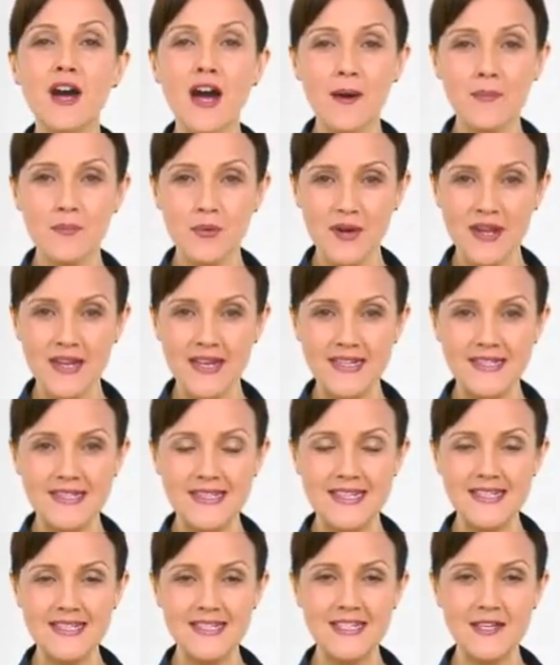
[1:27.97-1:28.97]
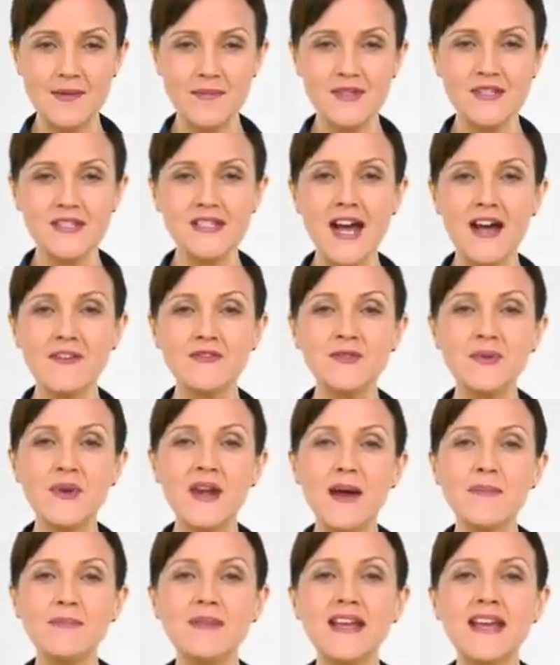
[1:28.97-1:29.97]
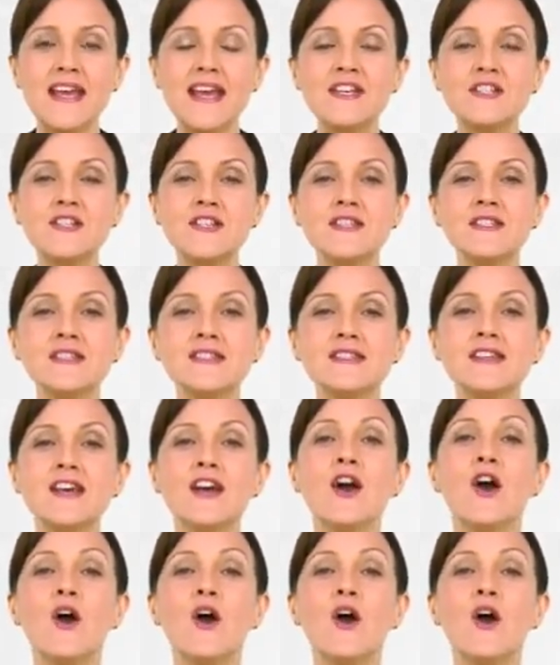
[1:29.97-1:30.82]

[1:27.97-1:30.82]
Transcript: operating system, software applications,